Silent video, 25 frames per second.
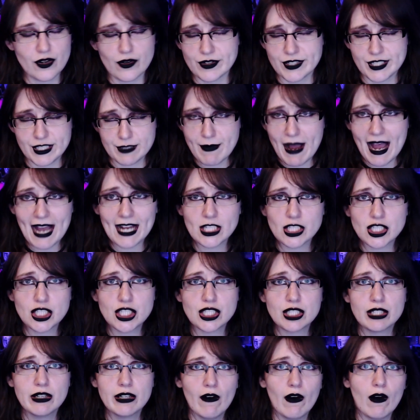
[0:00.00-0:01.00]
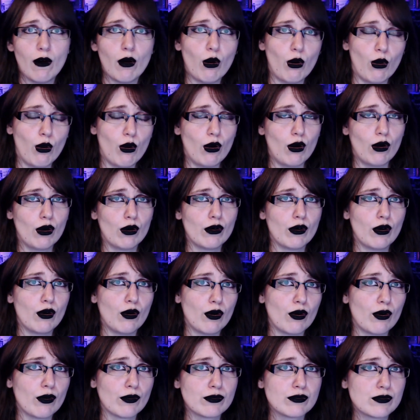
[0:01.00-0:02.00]
smashed
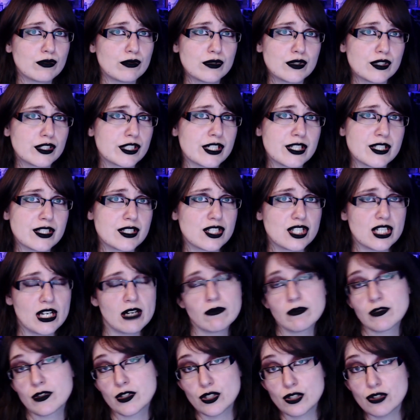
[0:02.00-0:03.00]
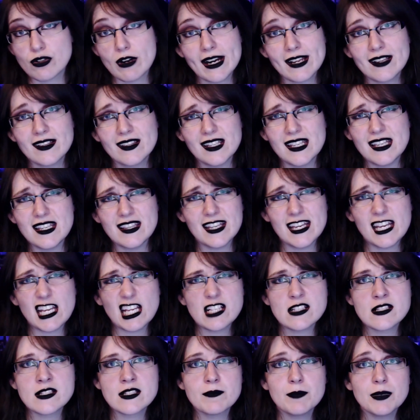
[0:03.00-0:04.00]
or just general strengthy
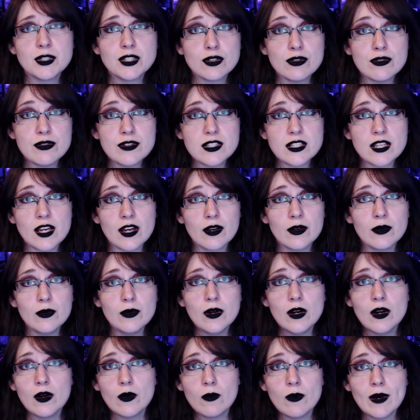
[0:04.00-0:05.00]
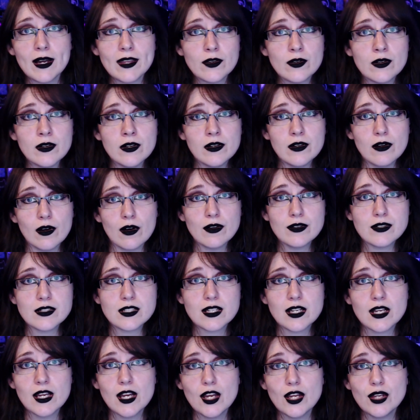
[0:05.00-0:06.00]
things, but also whether or not
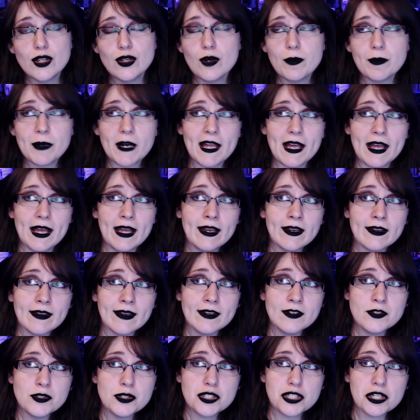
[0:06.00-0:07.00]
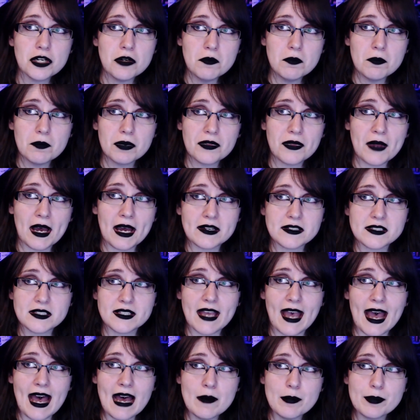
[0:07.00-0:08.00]
your player can jump that
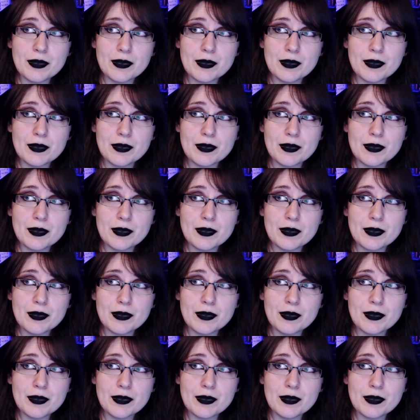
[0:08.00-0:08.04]
gap